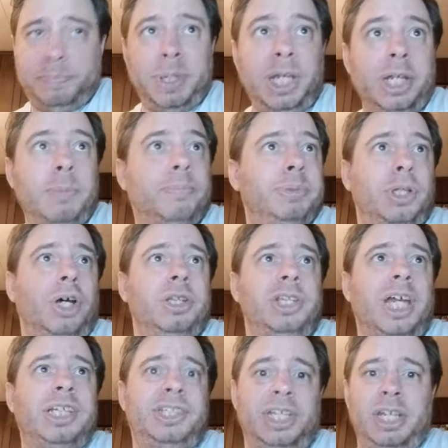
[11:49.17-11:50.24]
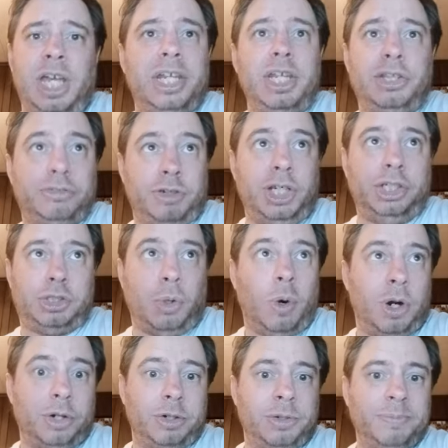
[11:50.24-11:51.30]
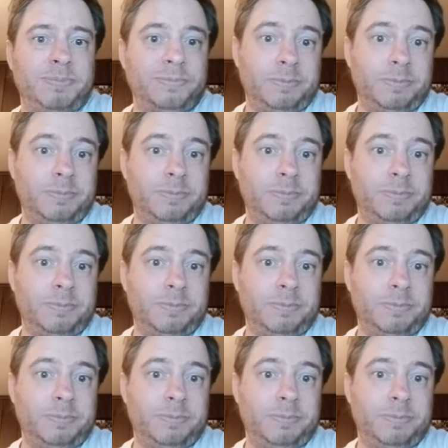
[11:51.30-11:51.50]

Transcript: big Blood 1983 tour,